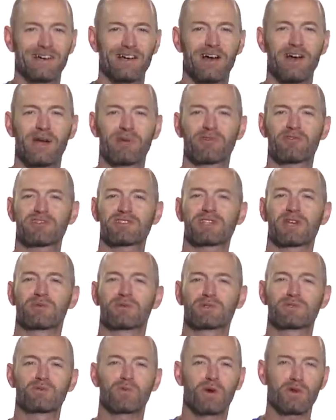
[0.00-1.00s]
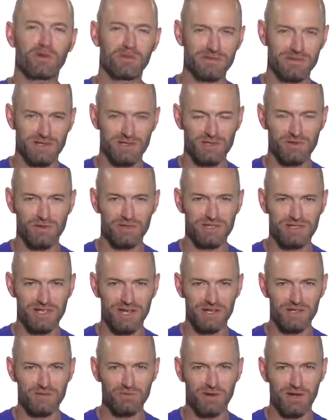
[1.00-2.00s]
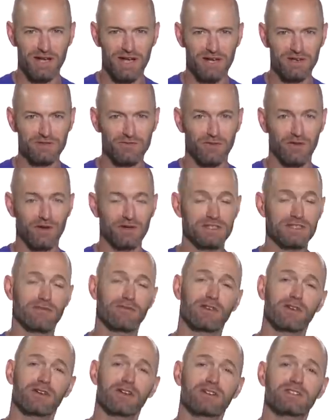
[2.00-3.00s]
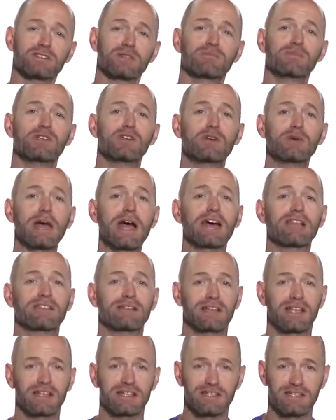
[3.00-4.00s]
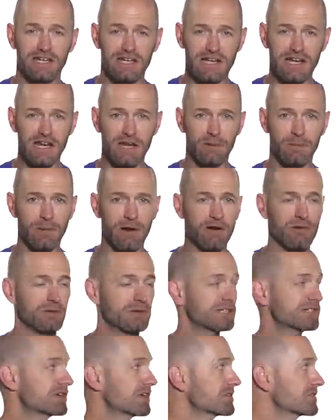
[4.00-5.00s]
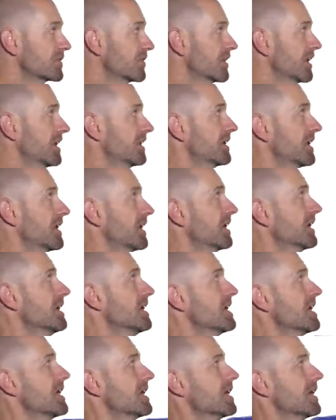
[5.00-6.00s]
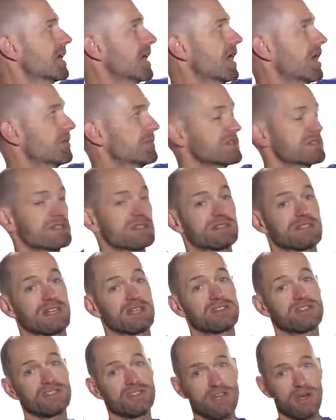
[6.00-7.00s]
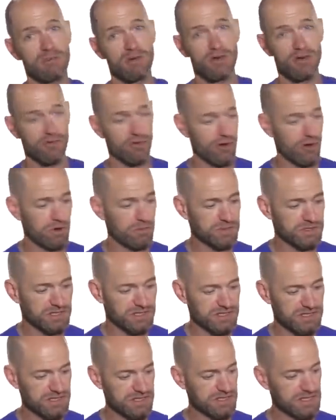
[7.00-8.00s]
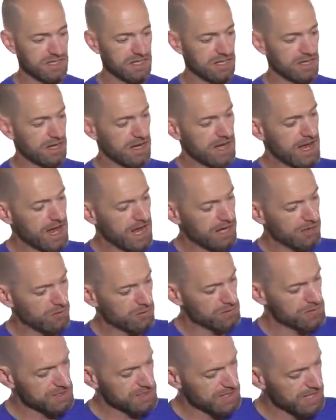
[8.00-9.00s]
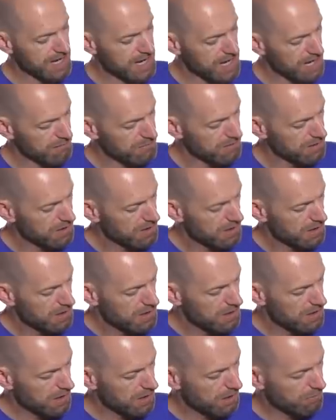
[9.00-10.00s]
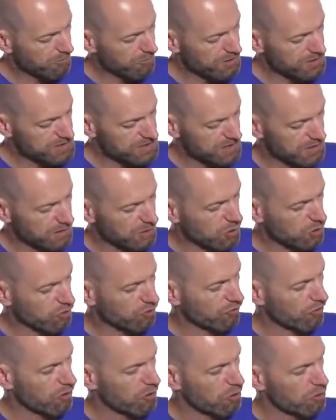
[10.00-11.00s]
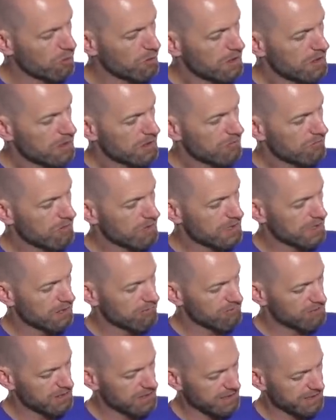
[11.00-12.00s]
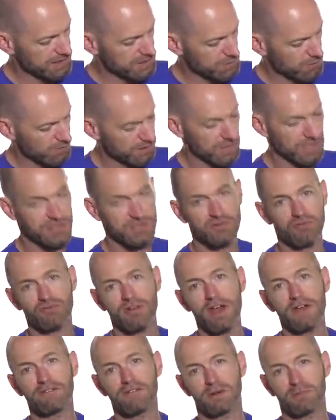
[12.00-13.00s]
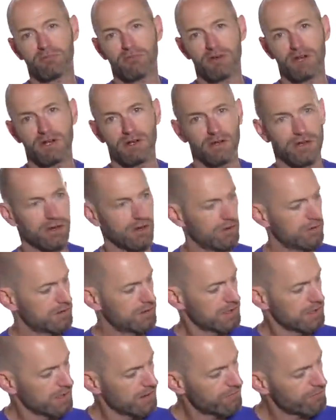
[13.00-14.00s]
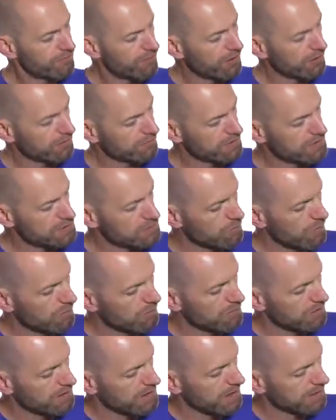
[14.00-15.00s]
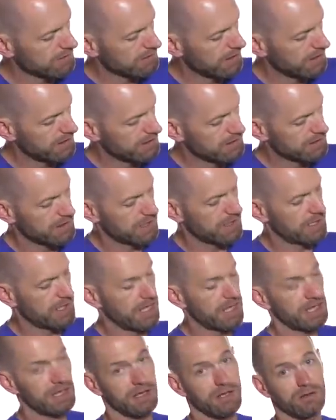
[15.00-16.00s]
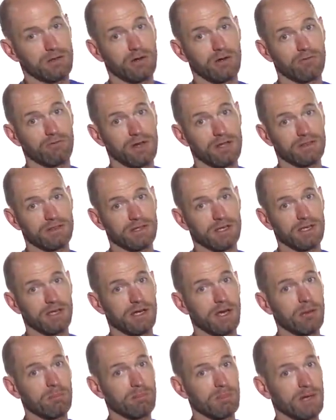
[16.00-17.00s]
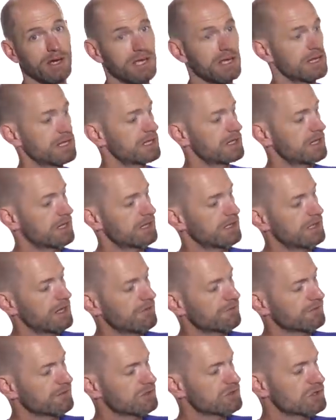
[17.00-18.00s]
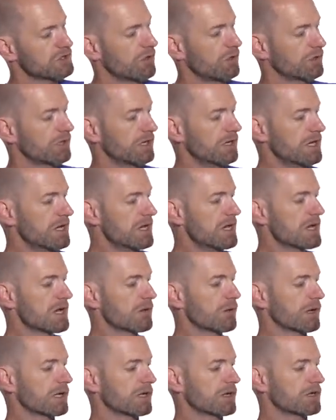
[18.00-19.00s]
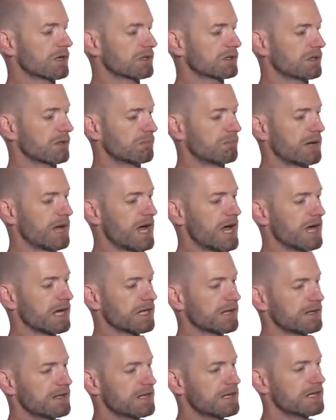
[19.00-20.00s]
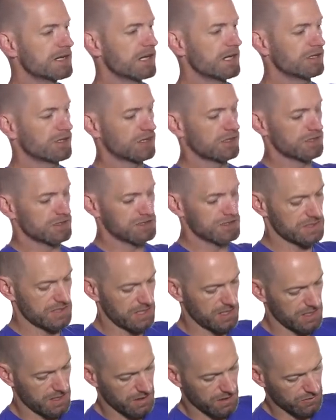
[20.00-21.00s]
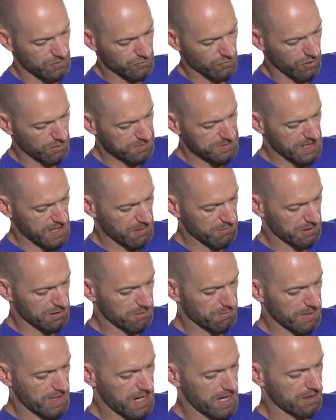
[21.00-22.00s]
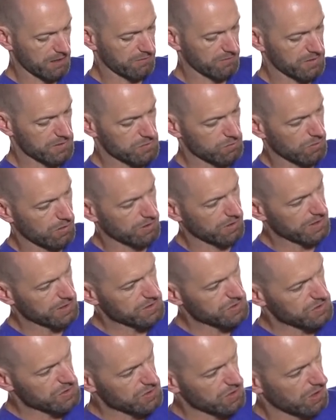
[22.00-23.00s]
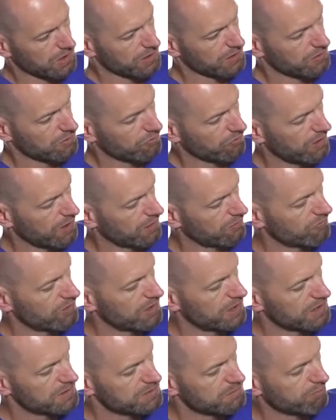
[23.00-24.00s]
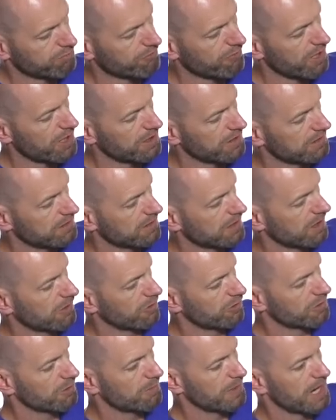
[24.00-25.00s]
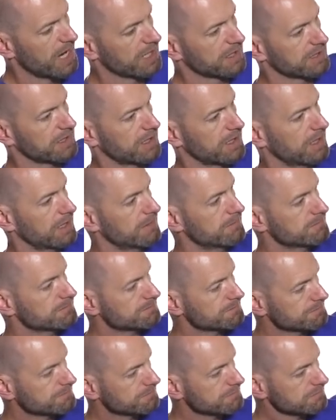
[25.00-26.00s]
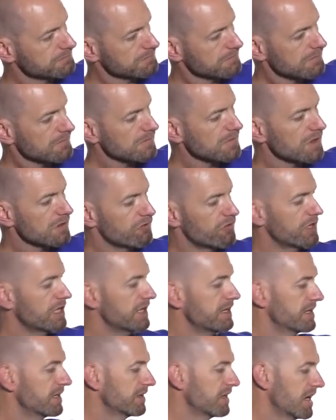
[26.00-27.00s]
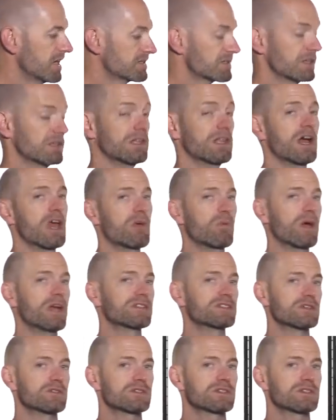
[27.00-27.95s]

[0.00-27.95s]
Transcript: I'm Chris Edwards. Welcome to this week's Tennis Warehouse vlog. have a look at some new Athletic DNA apparel we just got in here. Um, this is their summer group. So this is the uh, Angle Slam uh, printed crew right here. Really like this one. Nice graphic print on the front of this one with the Athletic DNA logo right there up by the uh, left shoulder. Quick look at the back and you're going to see a uh, dropped hem at the back. This one, nice solid green, really nice bright color on the back there. Really nice and lightweight too.